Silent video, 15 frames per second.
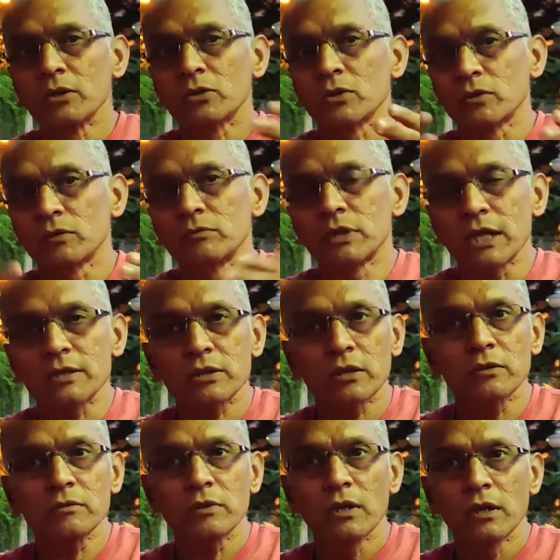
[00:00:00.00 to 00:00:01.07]
So that's
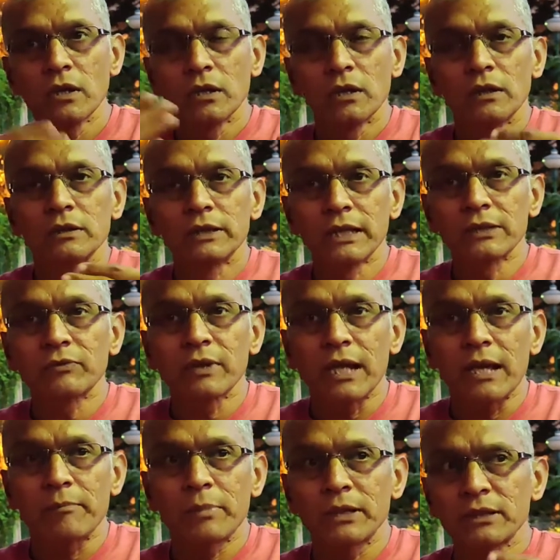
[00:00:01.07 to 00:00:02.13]
how things will
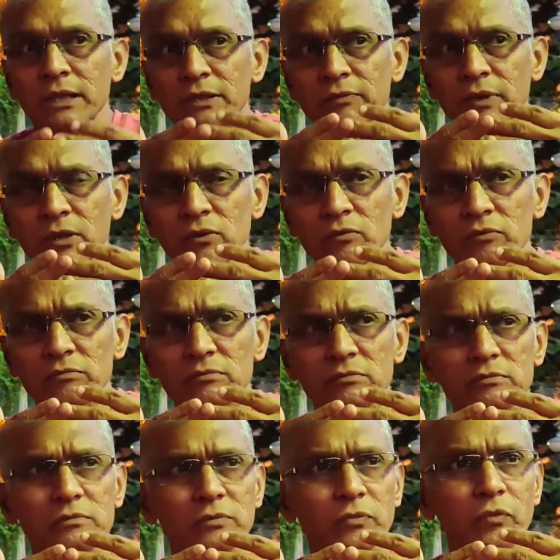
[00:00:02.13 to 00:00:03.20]
happen. That's why
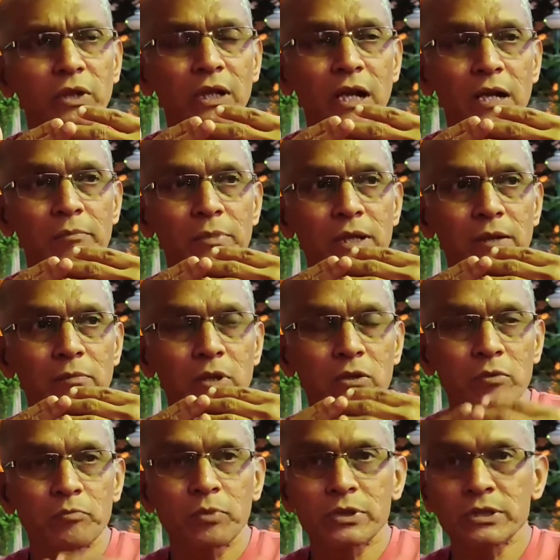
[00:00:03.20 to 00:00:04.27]
we will not be able
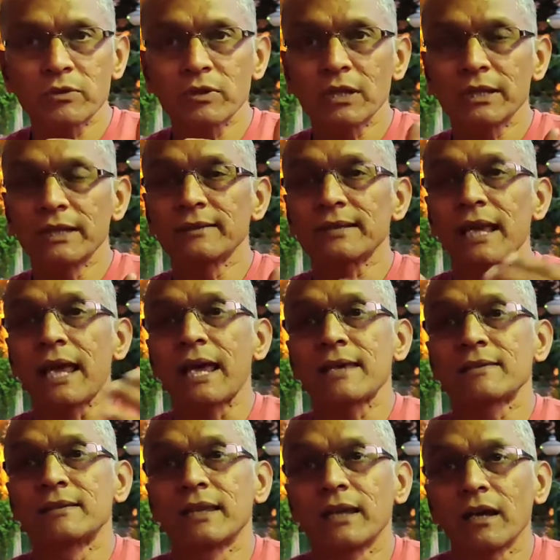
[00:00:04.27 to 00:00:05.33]
to perceive the things
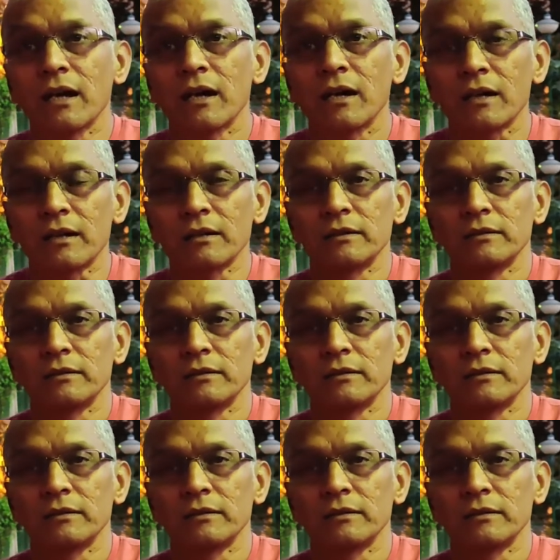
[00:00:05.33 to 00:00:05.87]
as they are.